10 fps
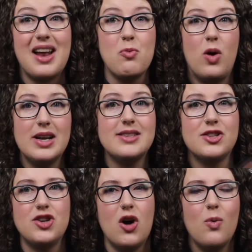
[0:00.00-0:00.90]
I wanted
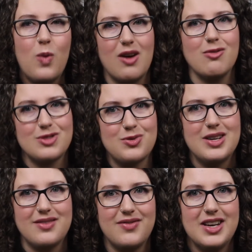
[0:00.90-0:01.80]
to know where it was
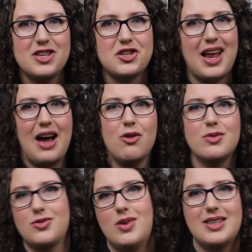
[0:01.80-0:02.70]
going to finish and how it
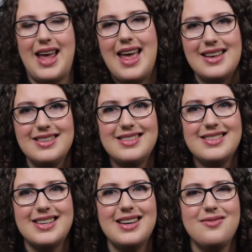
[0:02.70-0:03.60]
was going to end and
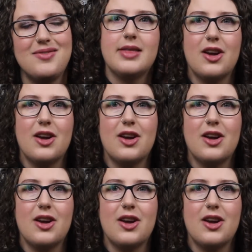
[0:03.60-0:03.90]
stuff.